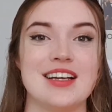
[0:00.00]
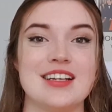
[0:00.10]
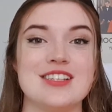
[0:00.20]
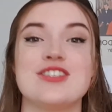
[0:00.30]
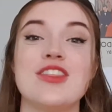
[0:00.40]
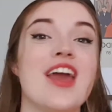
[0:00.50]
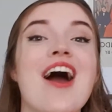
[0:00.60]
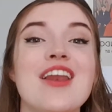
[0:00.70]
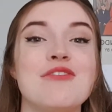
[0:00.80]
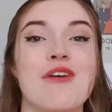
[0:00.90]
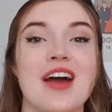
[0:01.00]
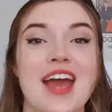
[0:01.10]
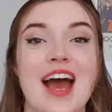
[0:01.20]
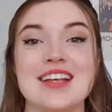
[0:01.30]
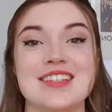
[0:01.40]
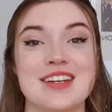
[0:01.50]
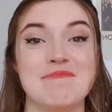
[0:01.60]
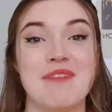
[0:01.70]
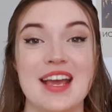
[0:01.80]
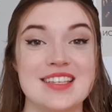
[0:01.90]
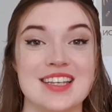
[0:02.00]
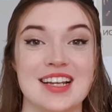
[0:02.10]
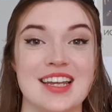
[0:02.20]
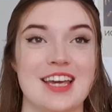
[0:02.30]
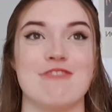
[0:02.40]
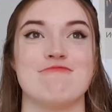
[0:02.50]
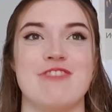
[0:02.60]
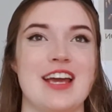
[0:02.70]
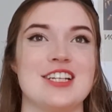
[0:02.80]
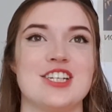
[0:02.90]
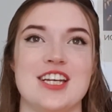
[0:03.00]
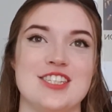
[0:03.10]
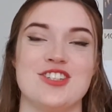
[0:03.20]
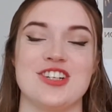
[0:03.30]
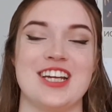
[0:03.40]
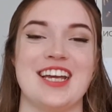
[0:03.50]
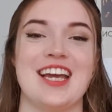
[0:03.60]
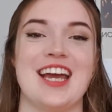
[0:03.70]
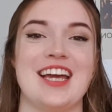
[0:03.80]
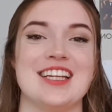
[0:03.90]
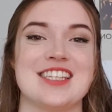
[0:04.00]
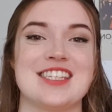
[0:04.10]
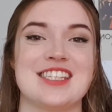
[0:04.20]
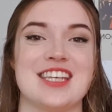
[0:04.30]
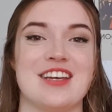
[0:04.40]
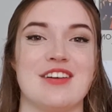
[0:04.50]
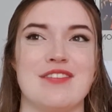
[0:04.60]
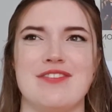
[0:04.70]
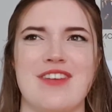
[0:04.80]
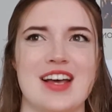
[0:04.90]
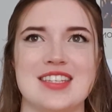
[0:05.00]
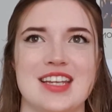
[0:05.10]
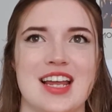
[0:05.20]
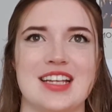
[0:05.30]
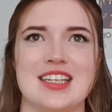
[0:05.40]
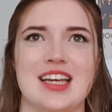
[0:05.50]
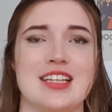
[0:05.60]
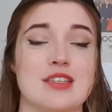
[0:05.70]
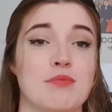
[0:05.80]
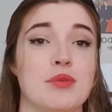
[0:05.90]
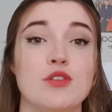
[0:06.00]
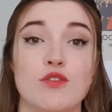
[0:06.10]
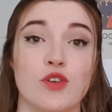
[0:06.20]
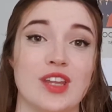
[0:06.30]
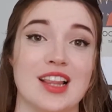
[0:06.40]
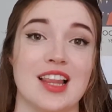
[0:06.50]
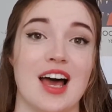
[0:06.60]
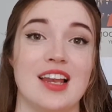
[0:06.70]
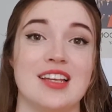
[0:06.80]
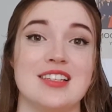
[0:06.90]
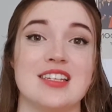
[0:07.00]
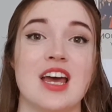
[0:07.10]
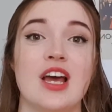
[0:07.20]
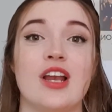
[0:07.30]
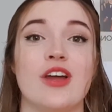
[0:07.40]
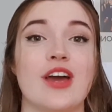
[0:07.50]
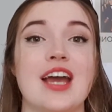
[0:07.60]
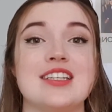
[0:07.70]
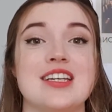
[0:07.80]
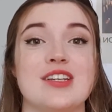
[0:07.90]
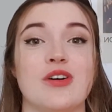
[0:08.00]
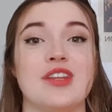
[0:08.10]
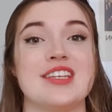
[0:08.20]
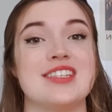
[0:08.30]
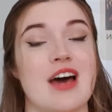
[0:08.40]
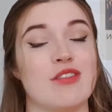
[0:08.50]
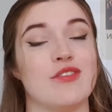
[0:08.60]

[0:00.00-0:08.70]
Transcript: So the Isle of Wight has an amazingly rich history. It's fascinating. It's a beautiful little island located on the south of